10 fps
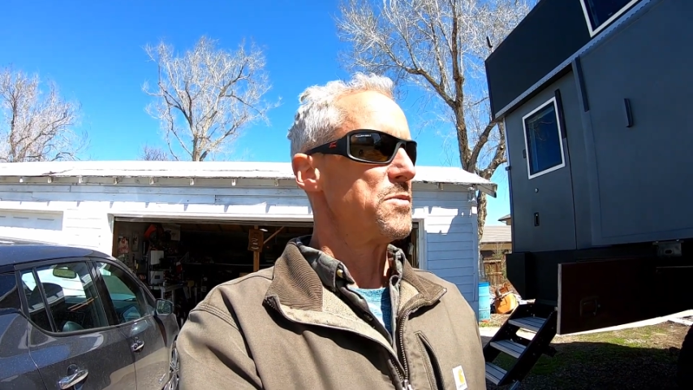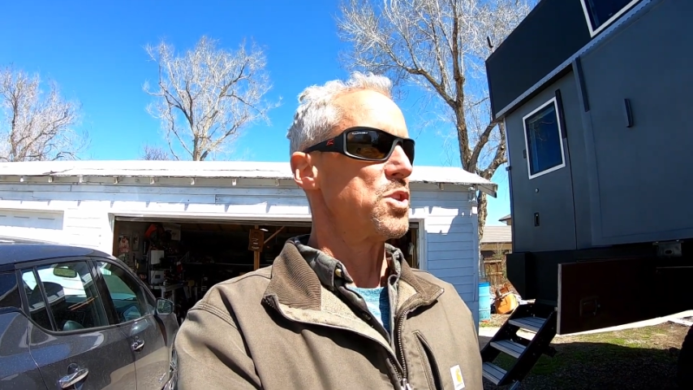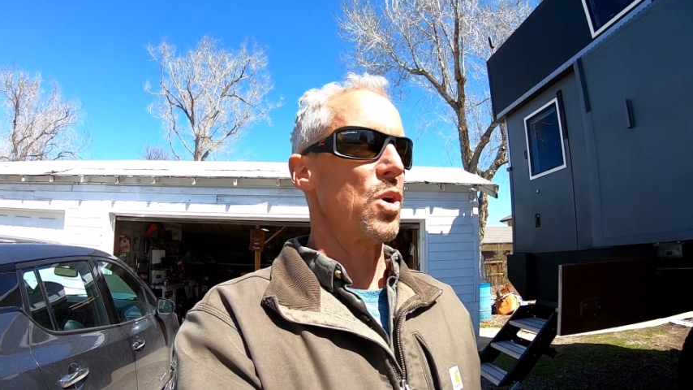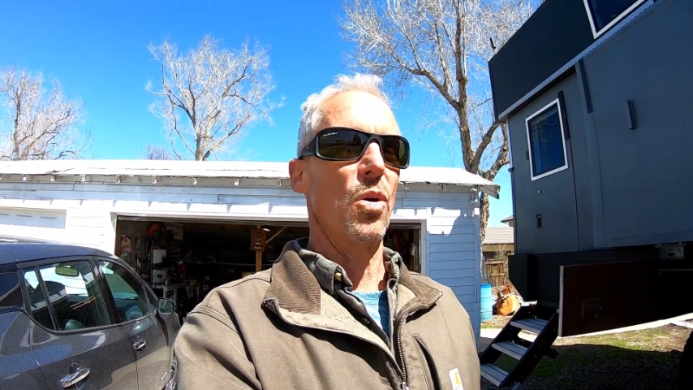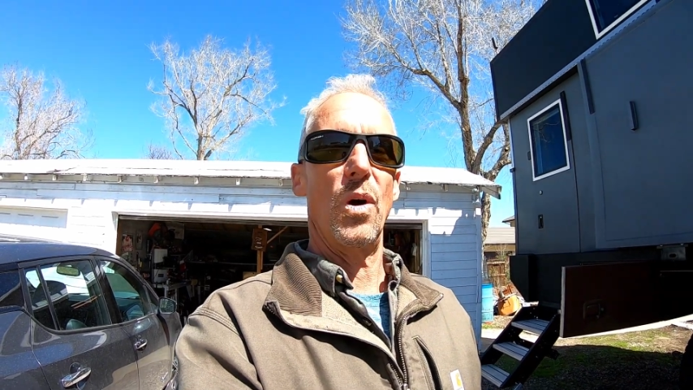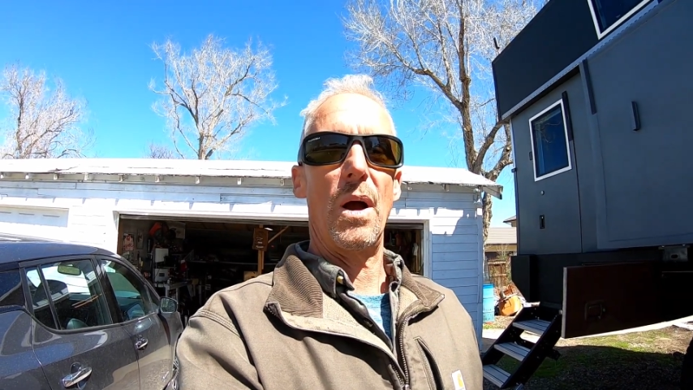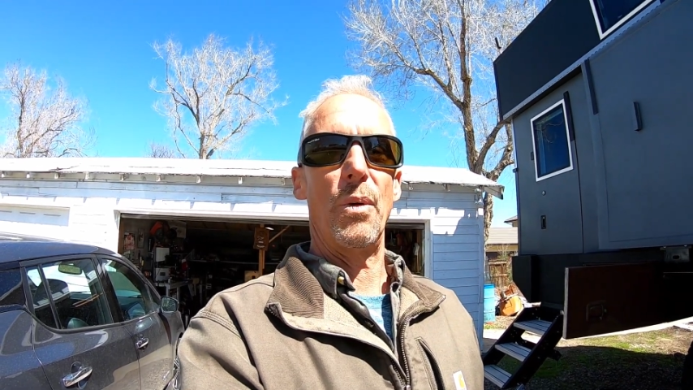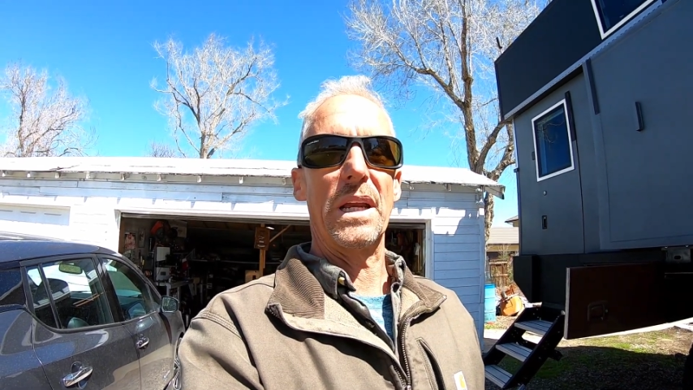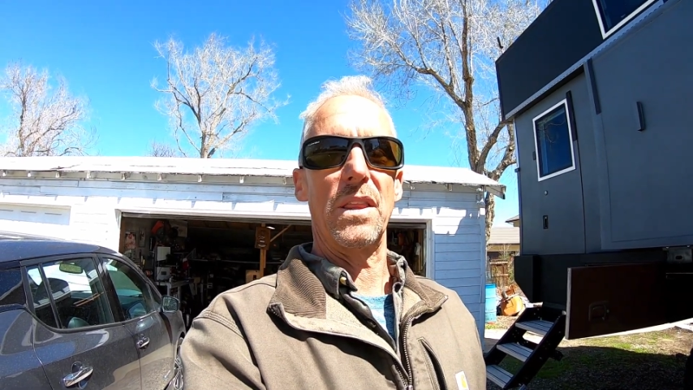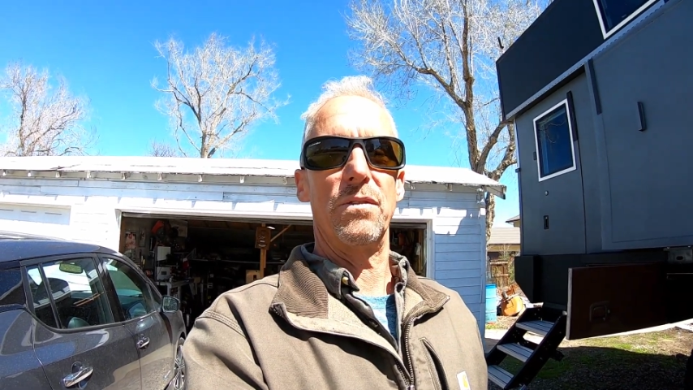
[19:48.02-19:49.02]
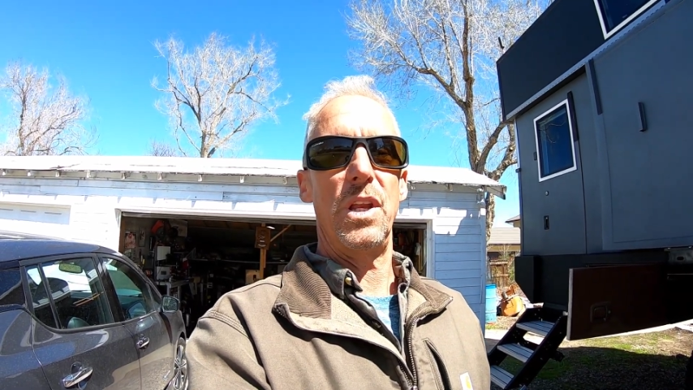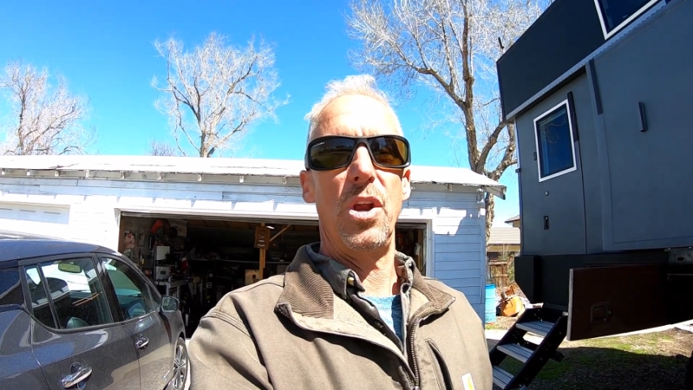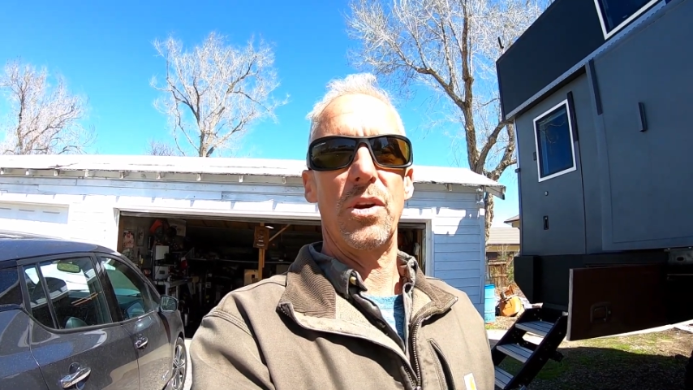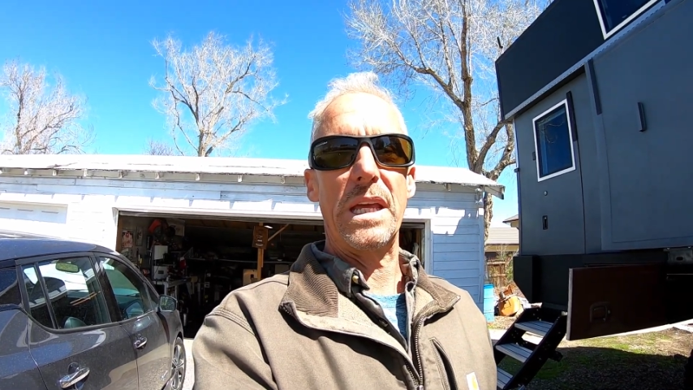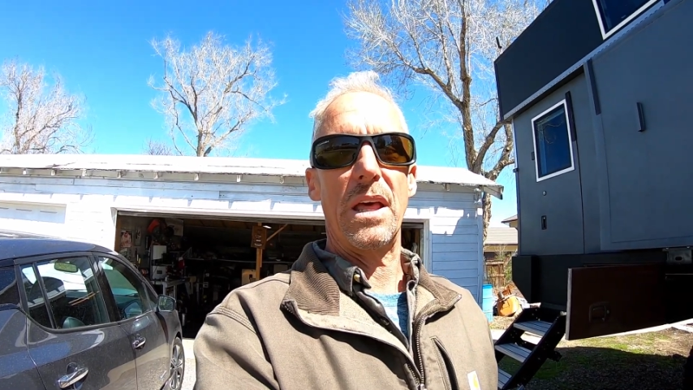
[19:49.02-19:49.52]
So I want to get the
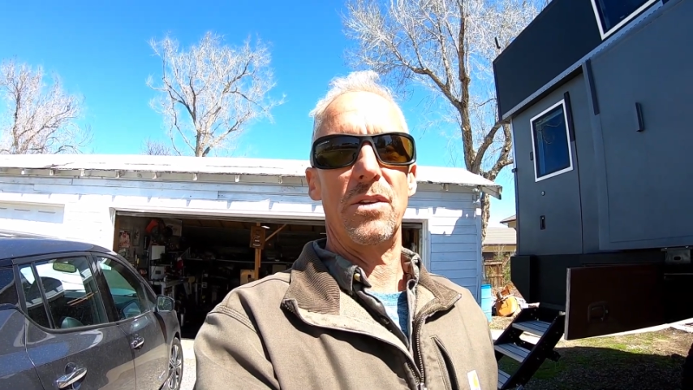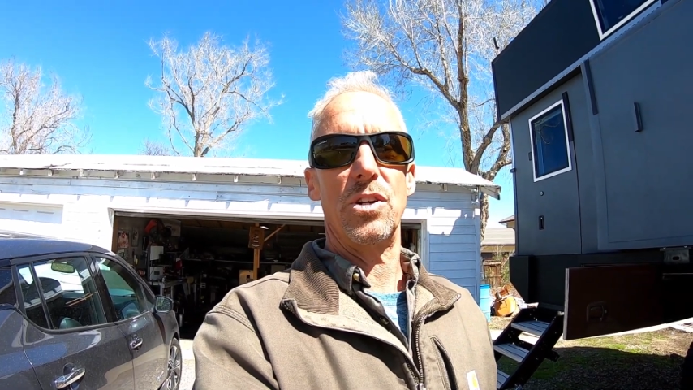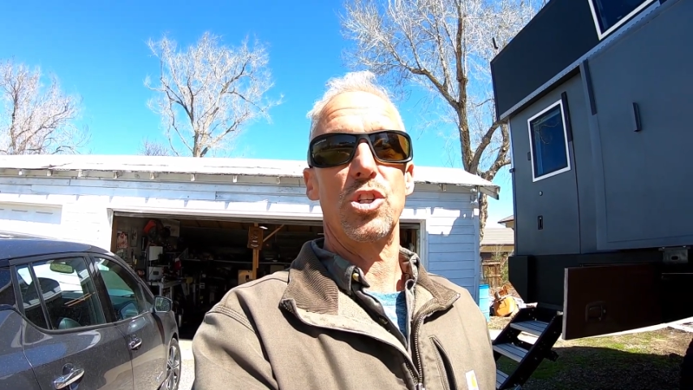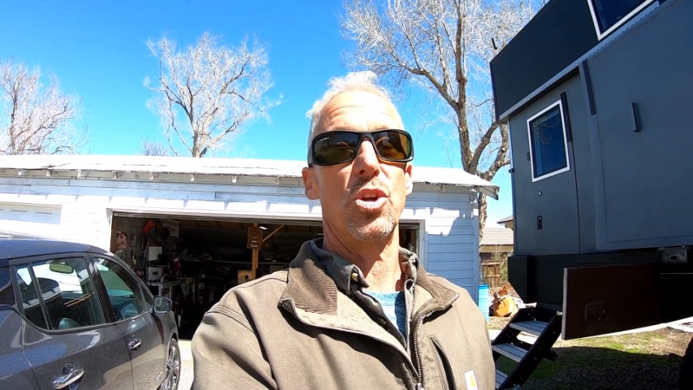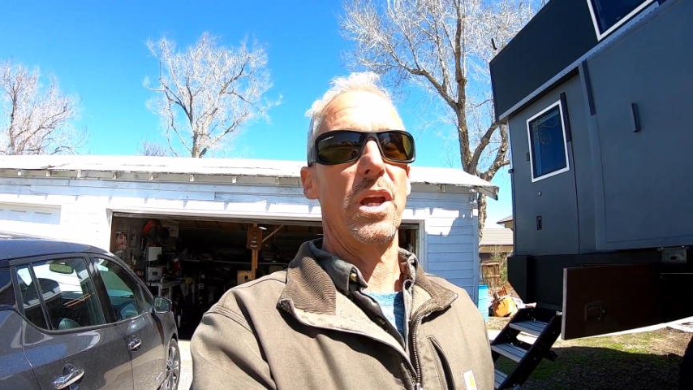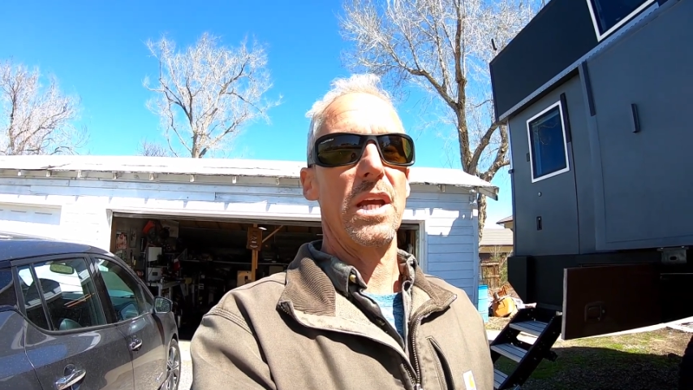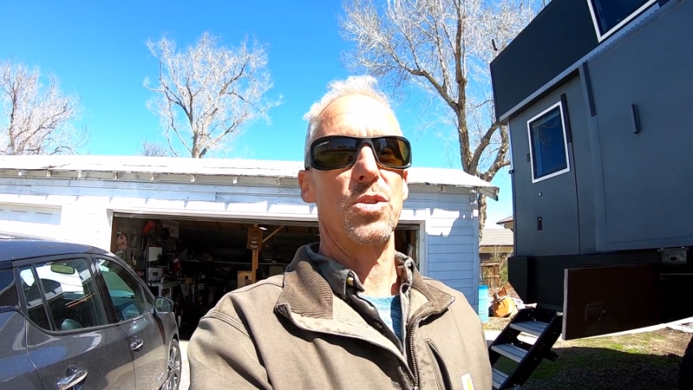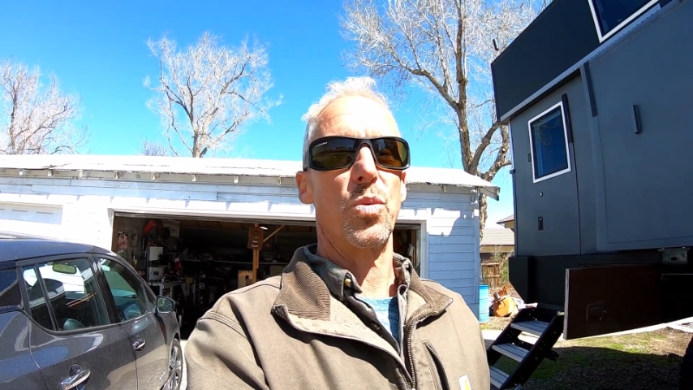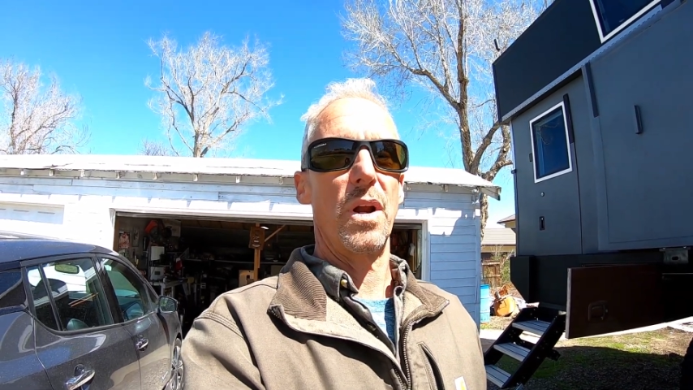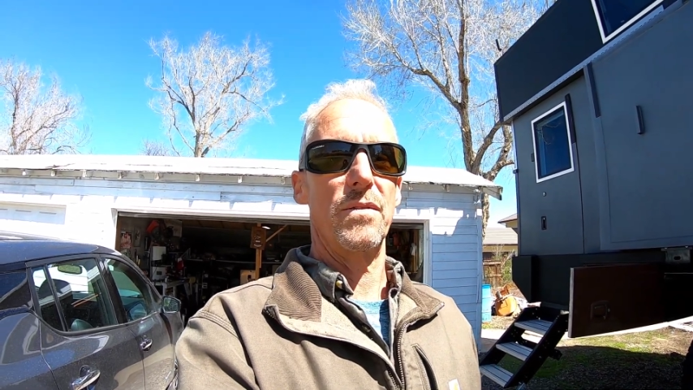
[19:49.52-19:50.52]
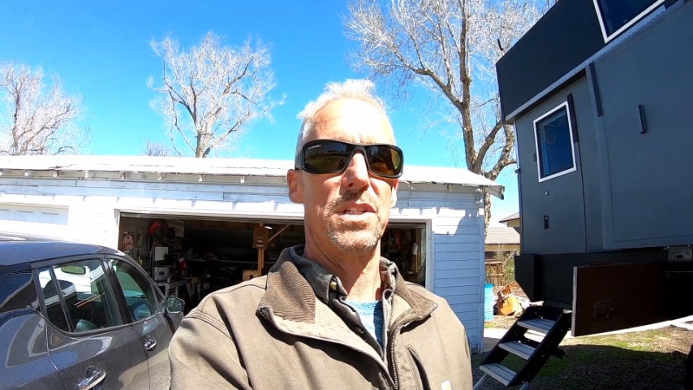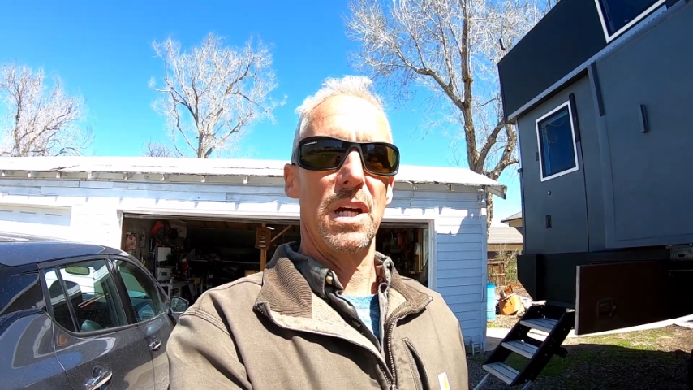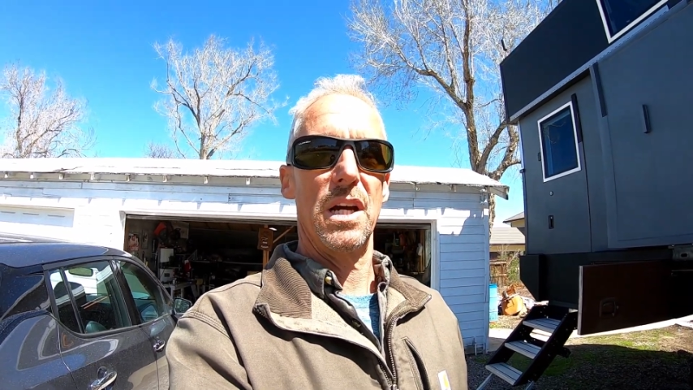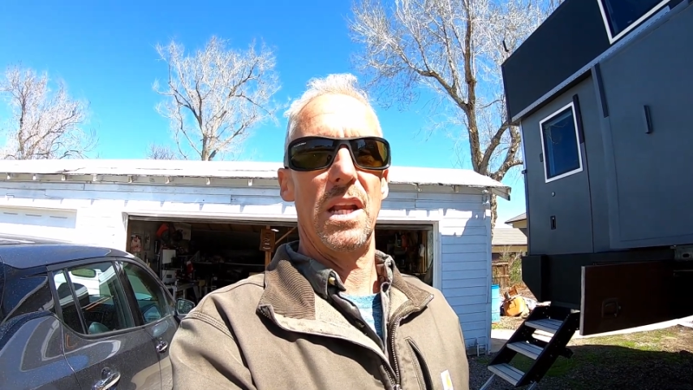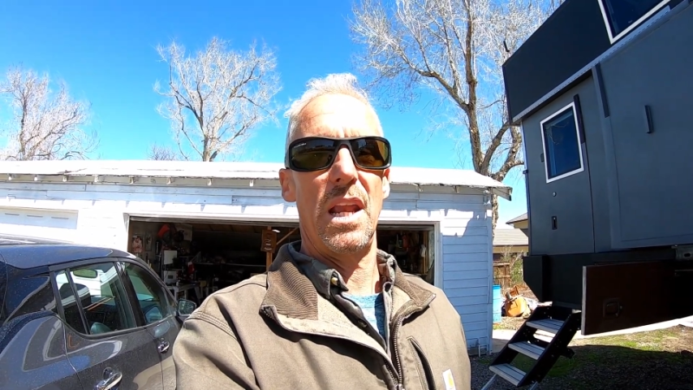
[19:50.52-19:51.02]
video together, show you guys what I've
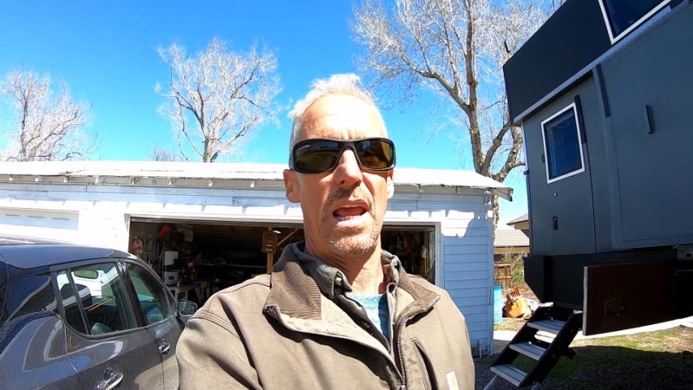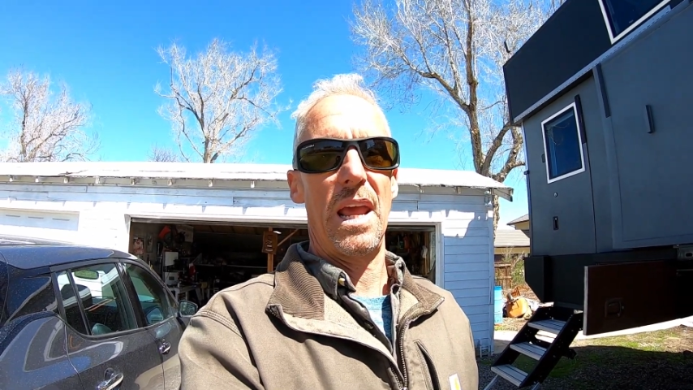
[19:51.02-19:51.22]
done,